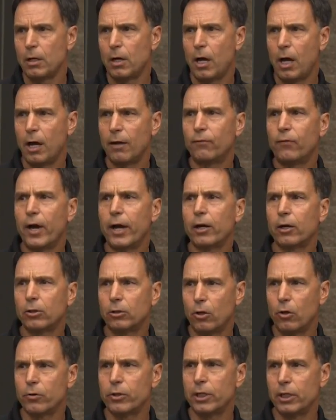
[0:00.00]
uh, fire
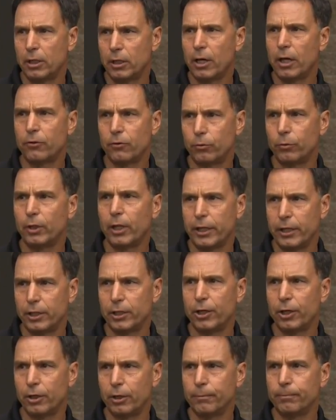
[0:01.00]
clothing and other
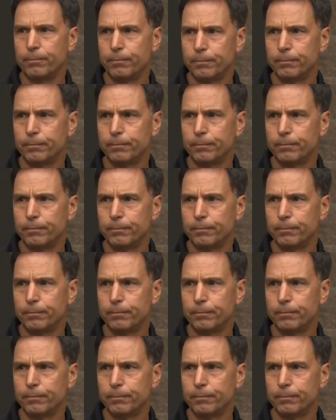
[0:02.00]
related gear.